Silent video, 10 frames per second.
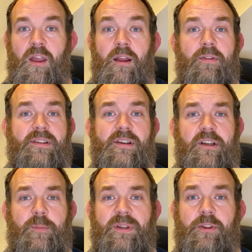There's
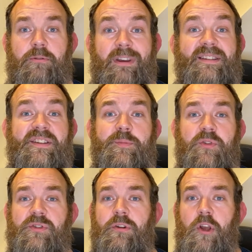arguably the greatest
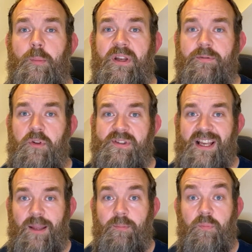musical comedy of all
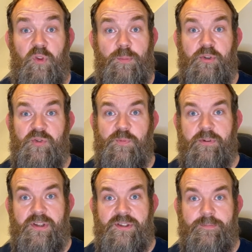time, The Blues
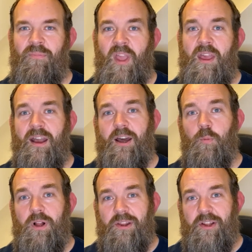Brothers. And
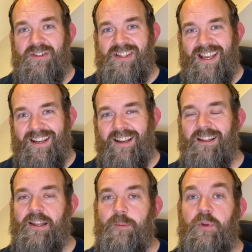while not
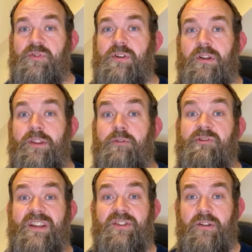technically a musical in the
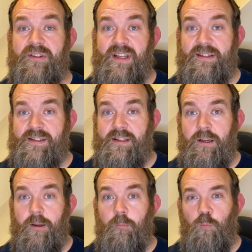traditional sense,
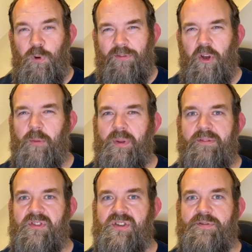we've got a bit of
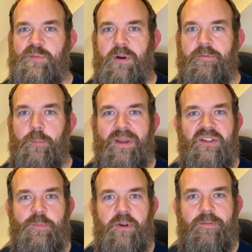a soft spot for
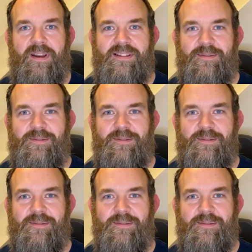Pitch Perfect.